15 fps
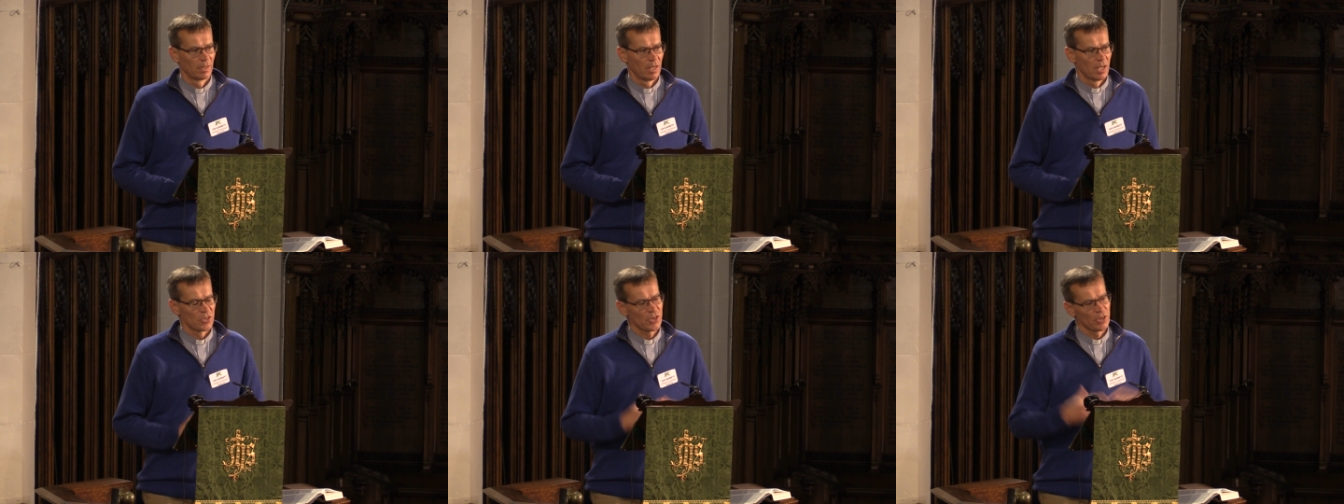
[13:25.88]

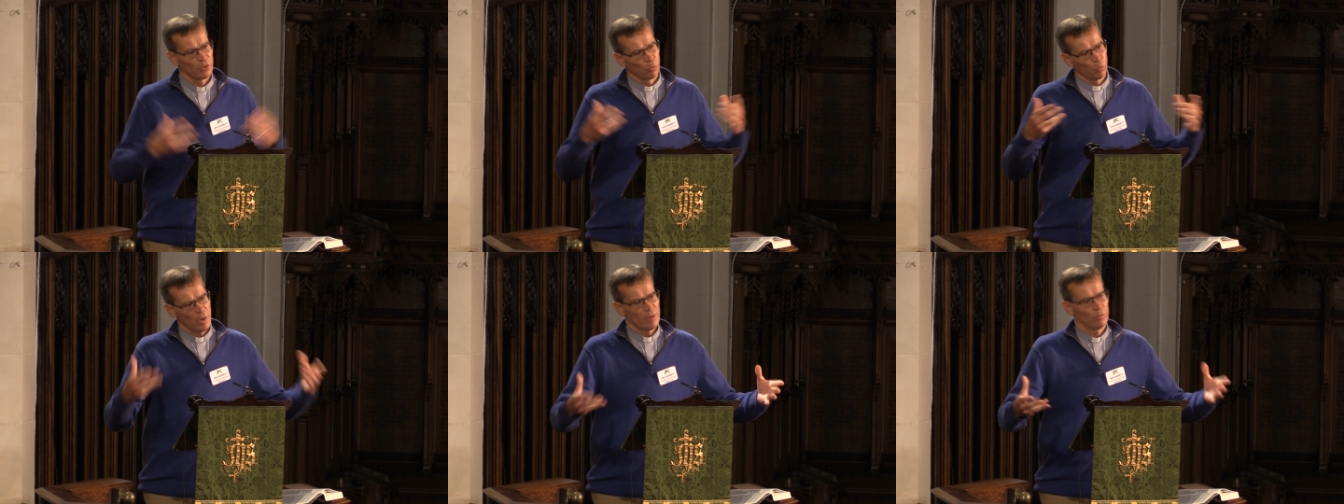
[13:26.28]
So that
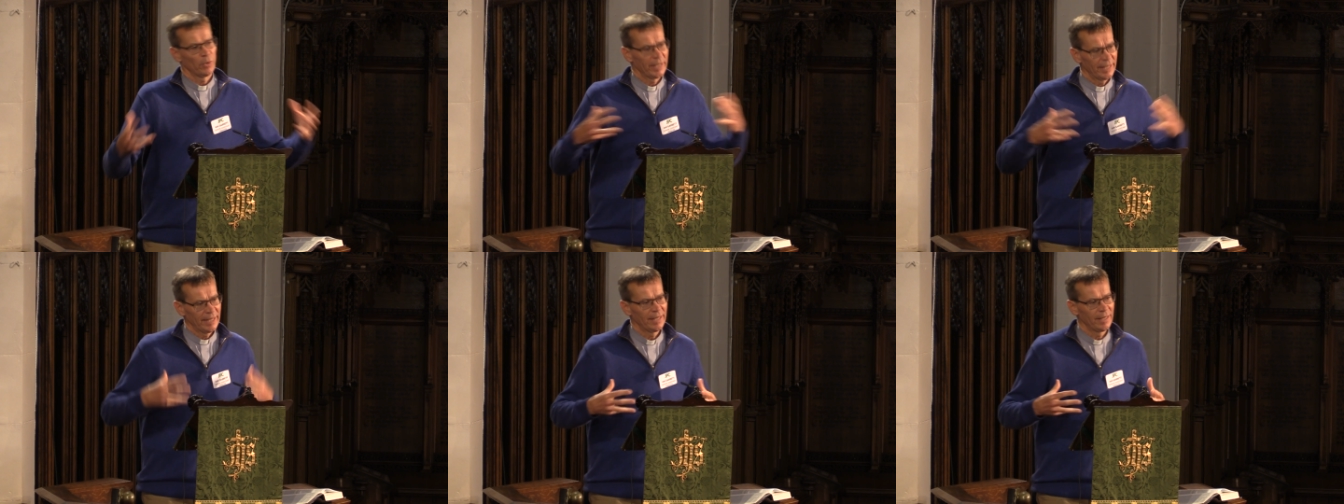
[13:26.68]
when we
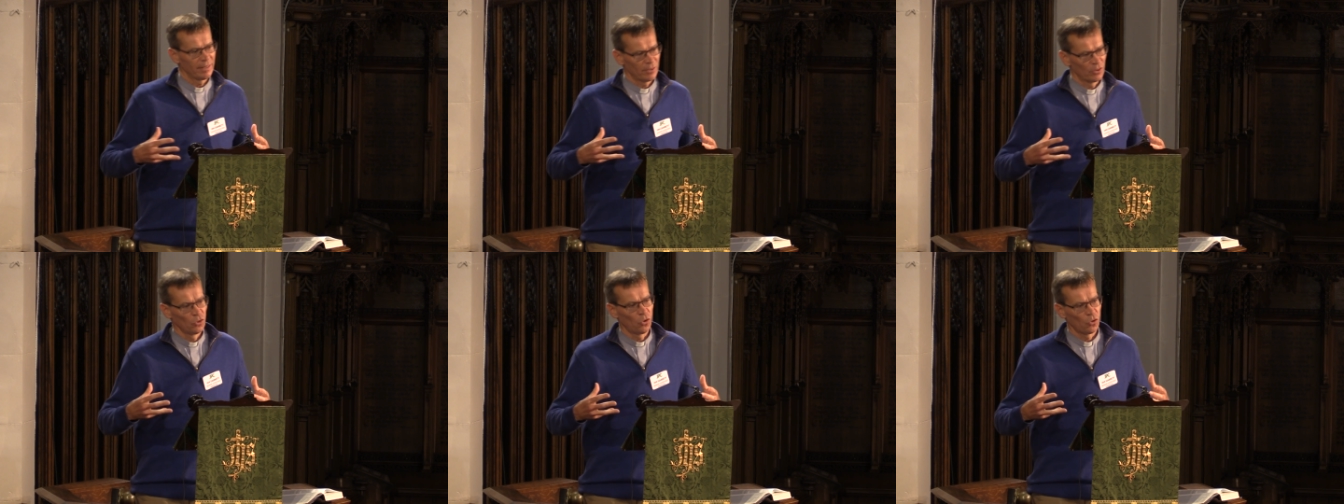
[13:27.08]
hear
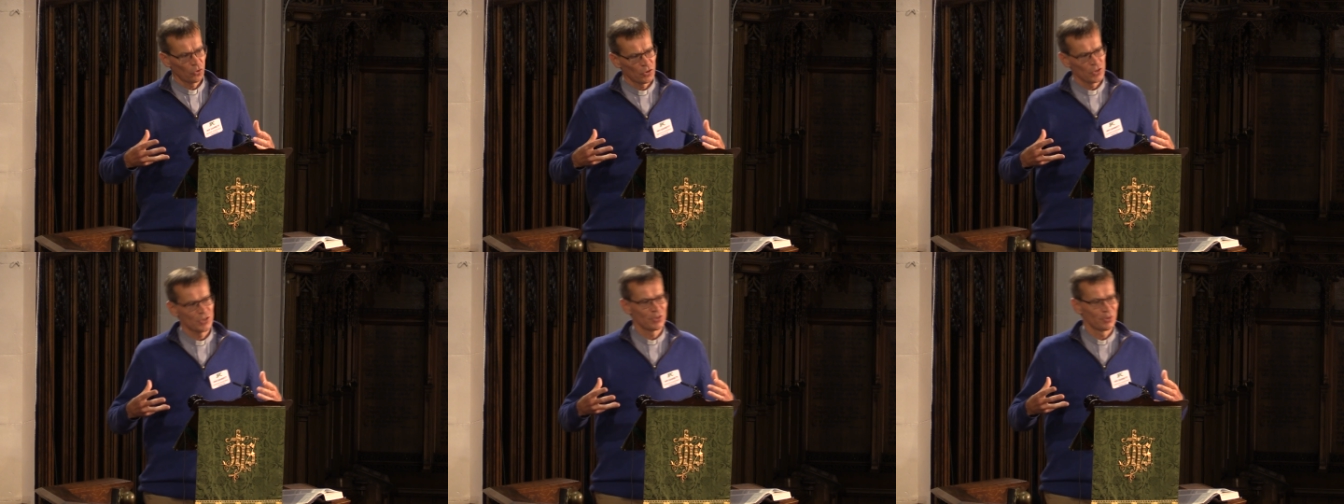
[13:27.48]
the non
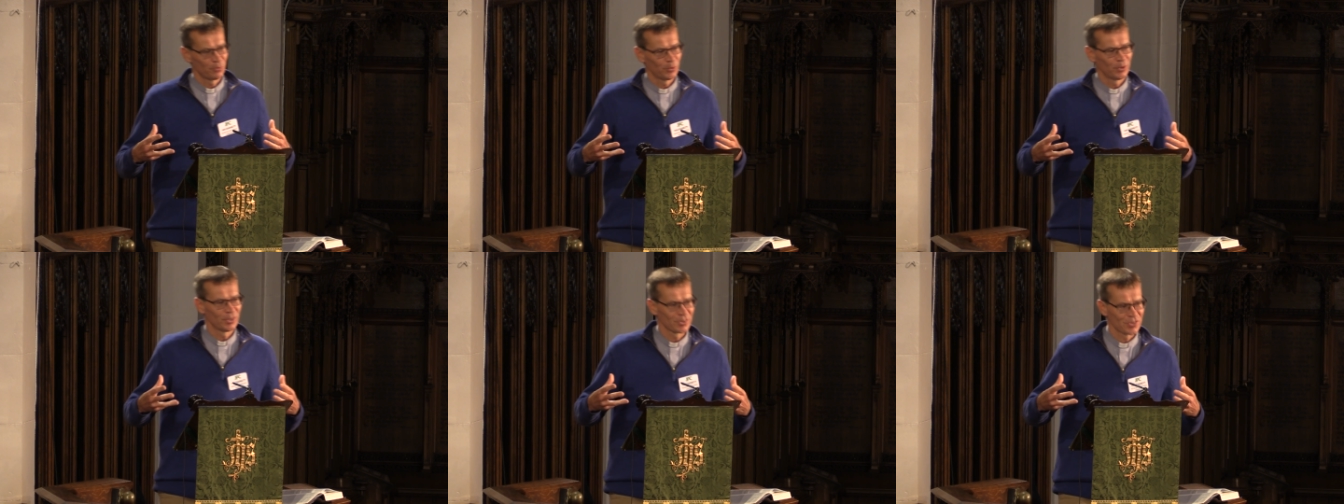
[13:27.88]
Christian
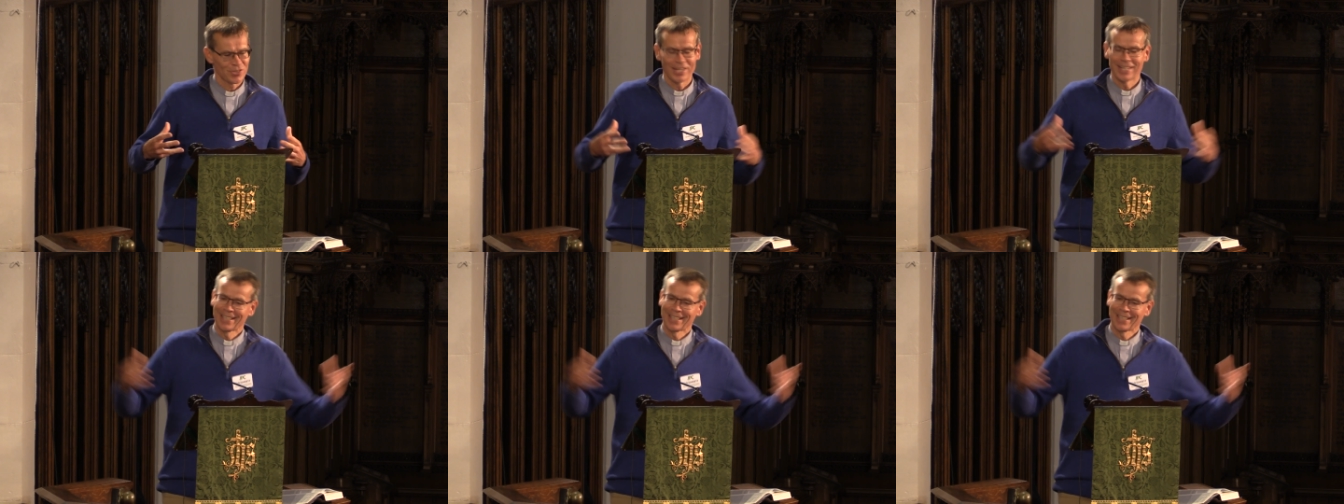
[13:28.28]
world say,